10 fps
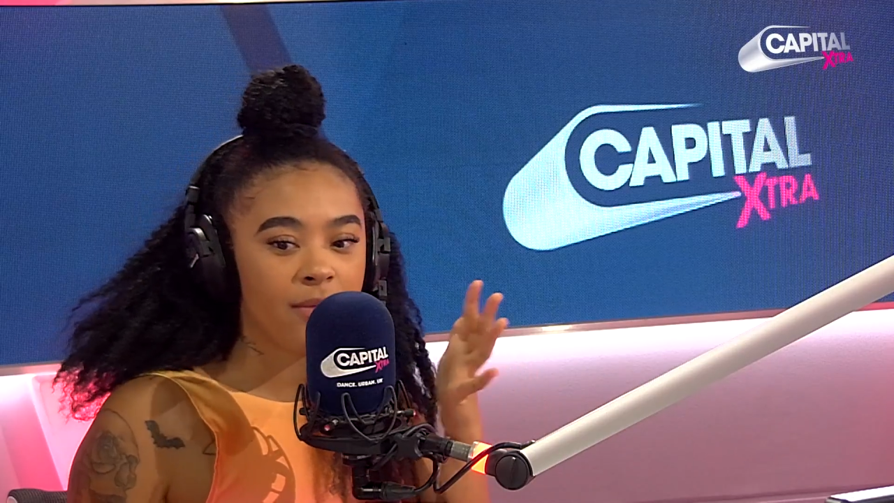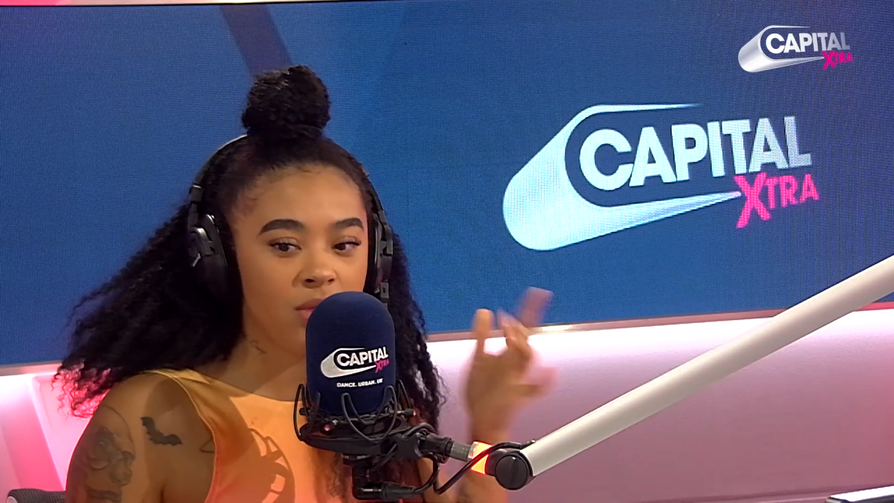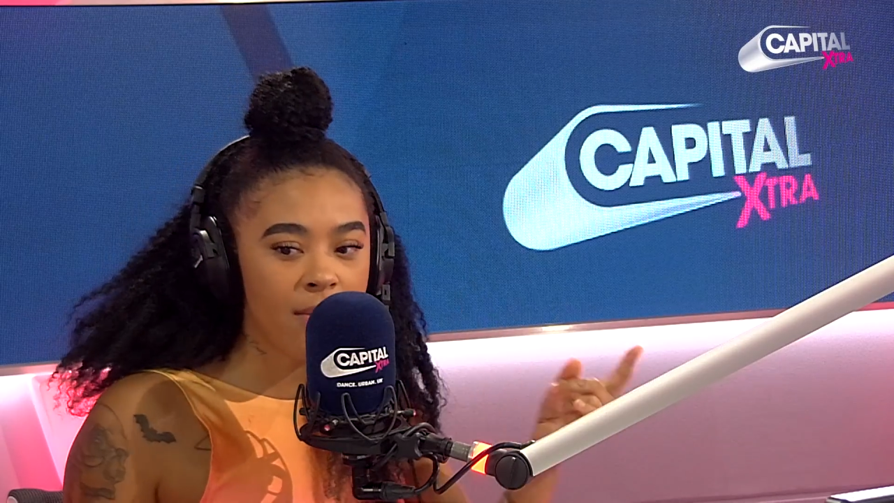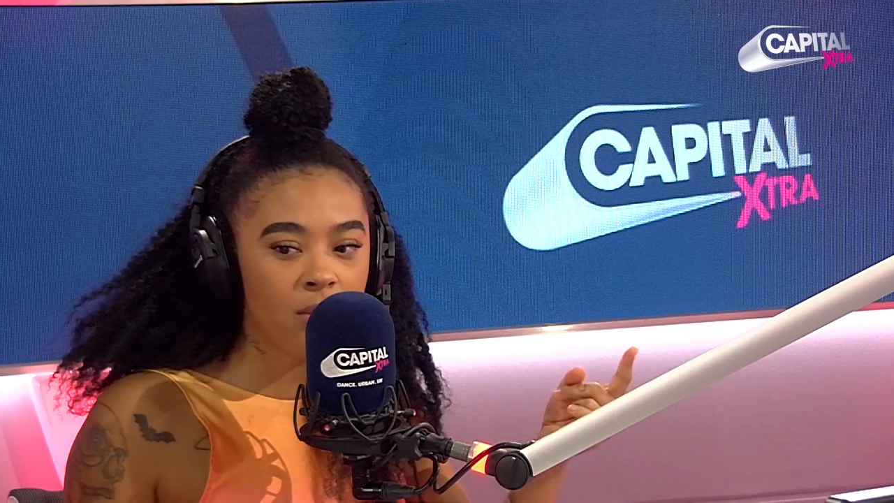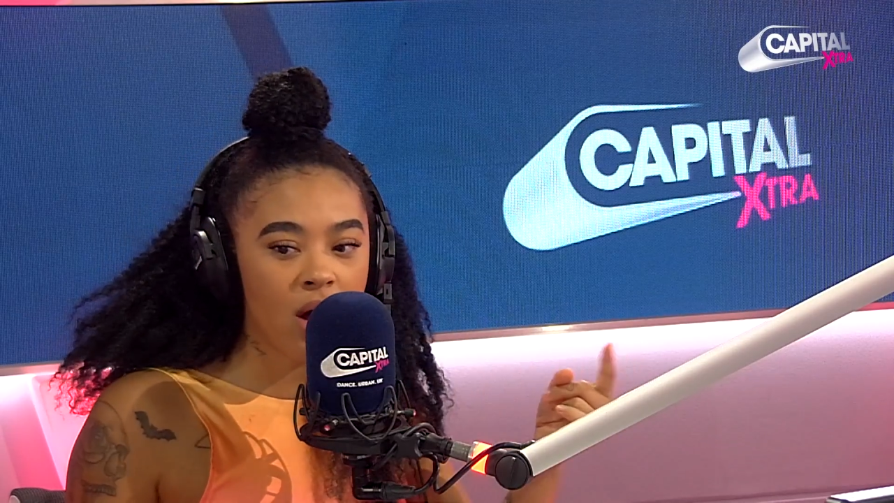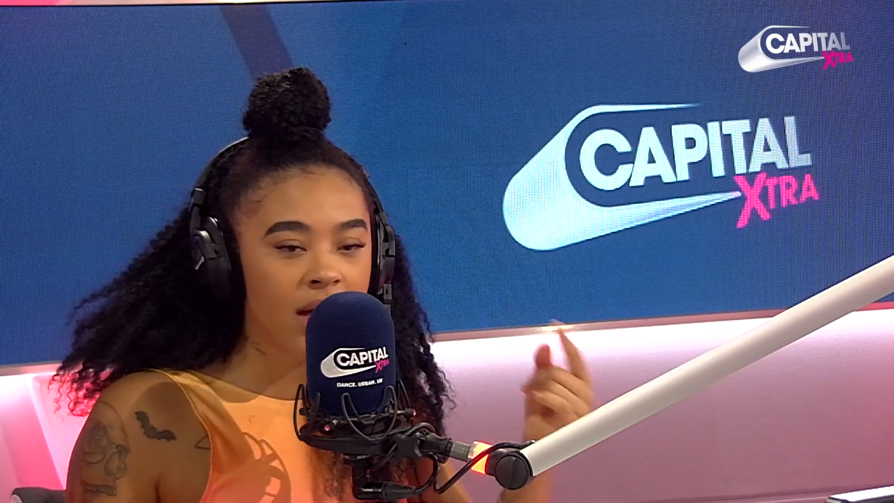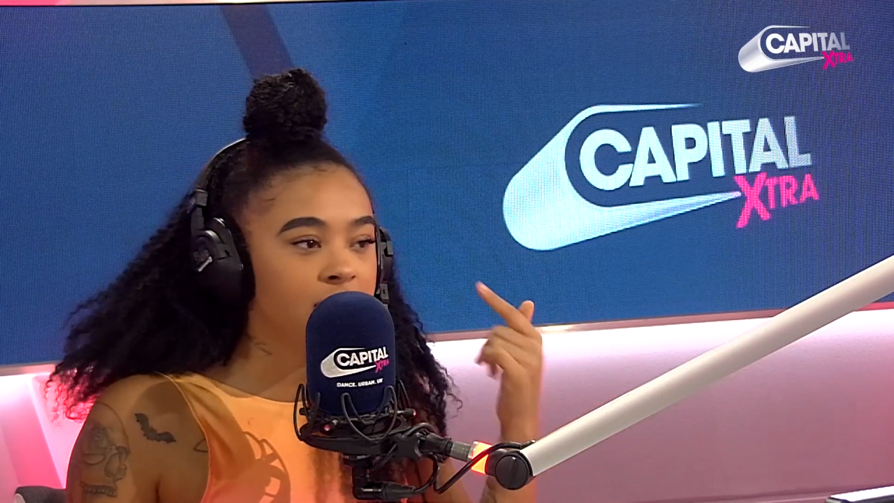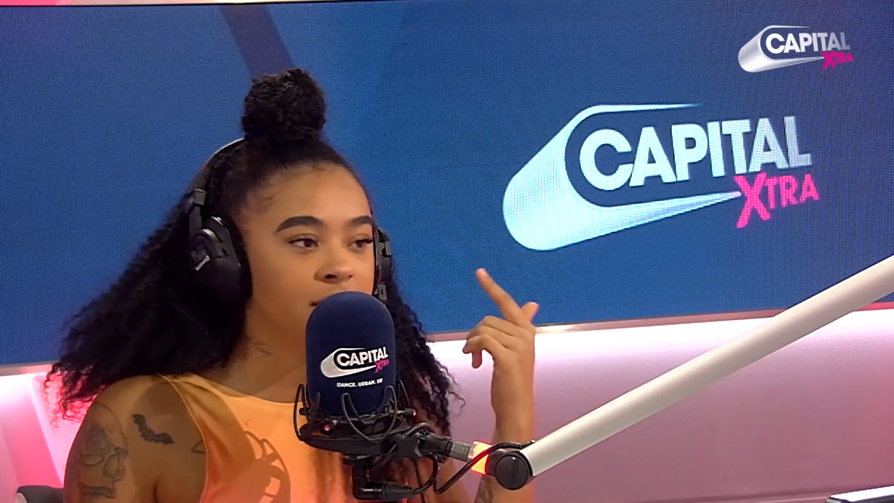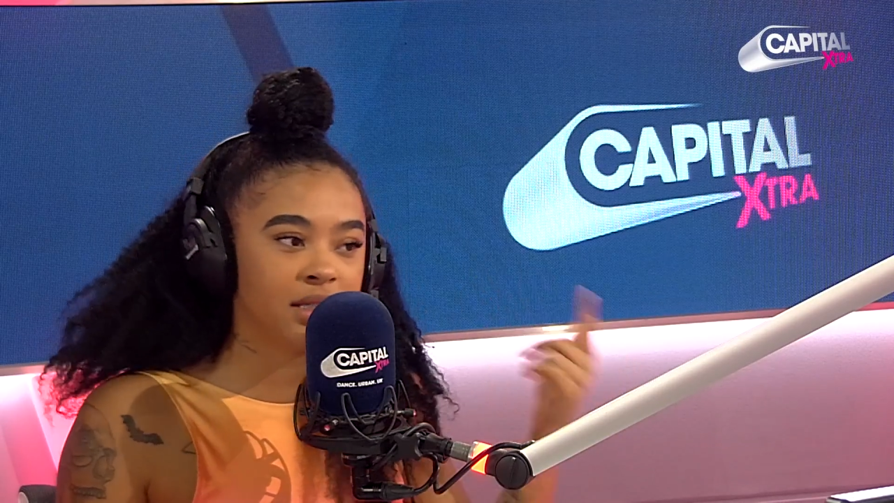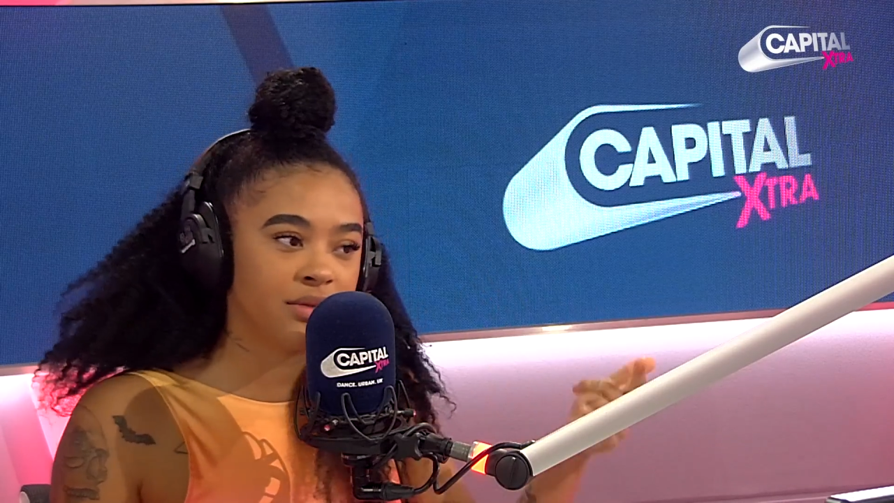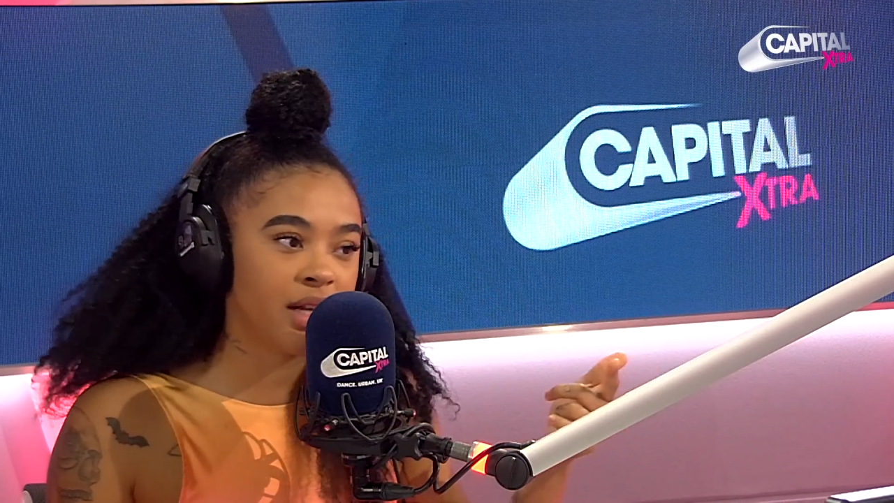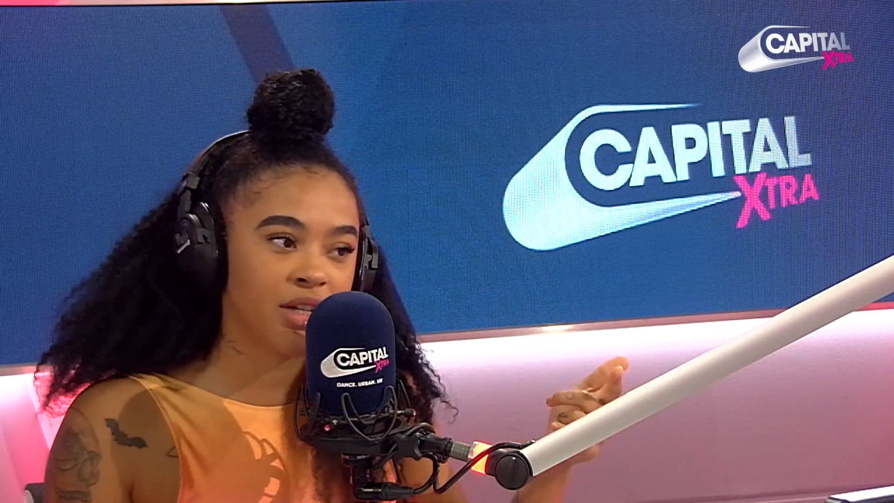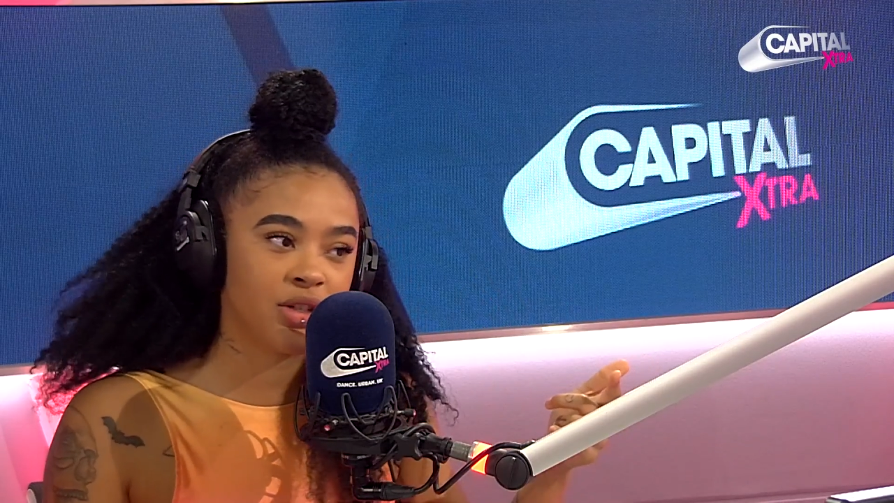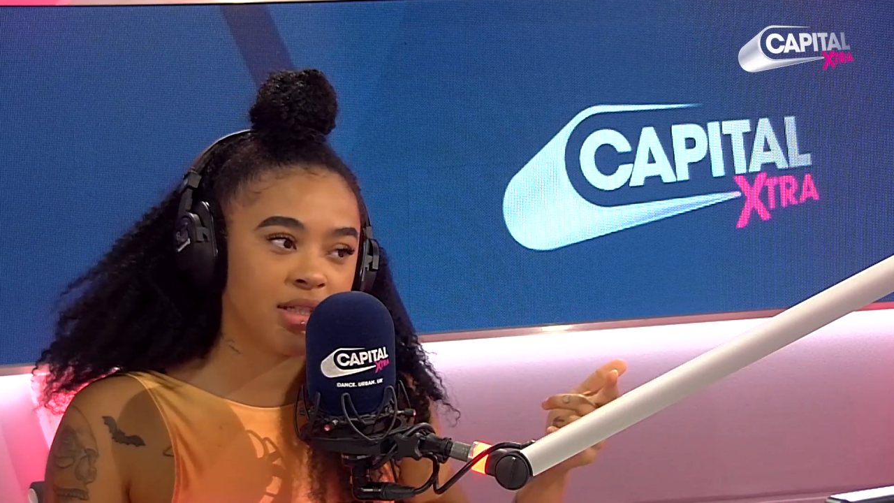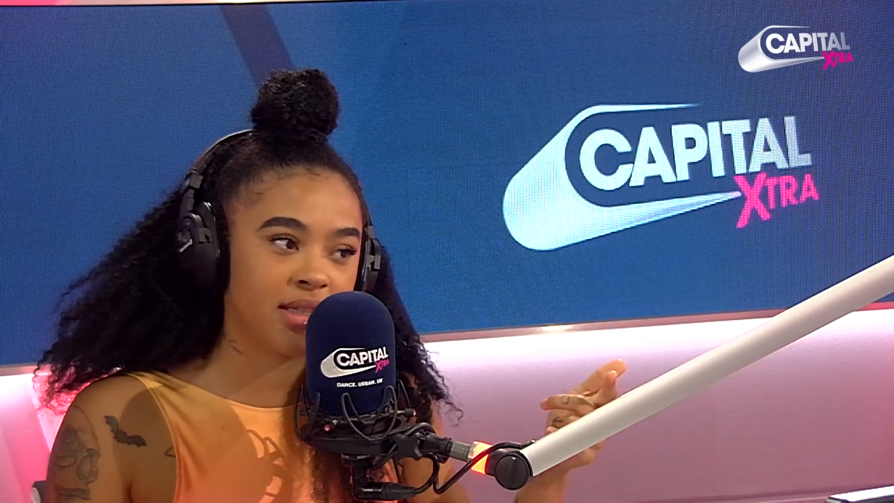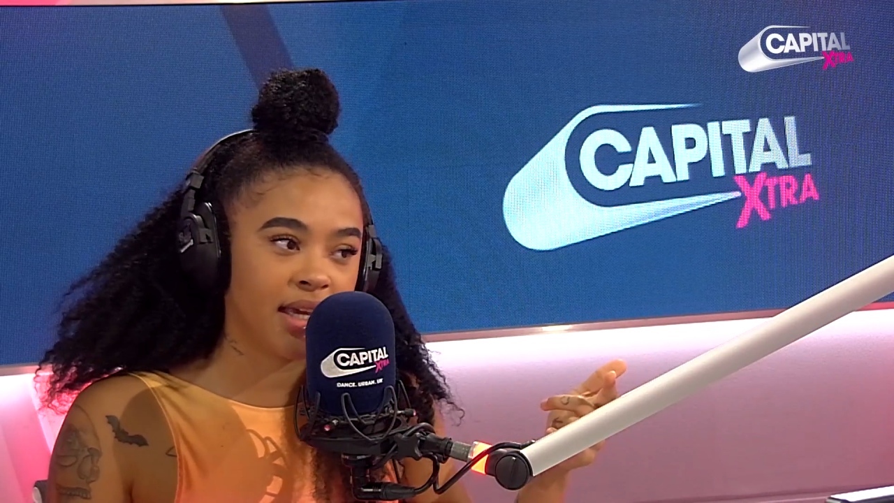Number one, didn't realise you could